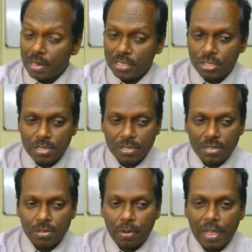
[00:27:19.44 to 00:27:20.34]
your
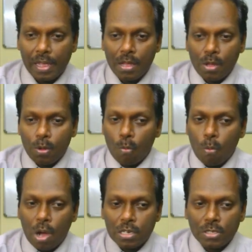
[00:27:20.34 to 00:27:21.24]
instance. Okay.
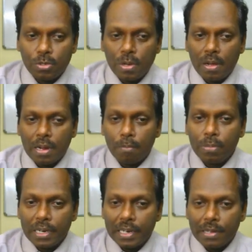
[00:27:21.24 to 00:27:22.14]
Once you have
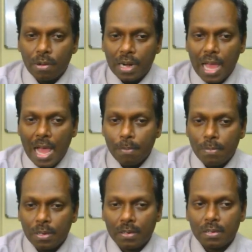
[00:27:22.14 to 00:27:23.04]
completed your
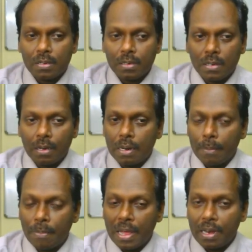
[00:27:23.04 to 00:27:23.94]
lab
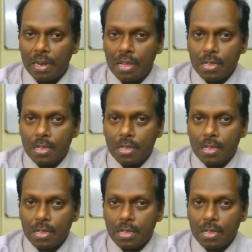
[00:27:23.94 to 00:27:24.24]
panel,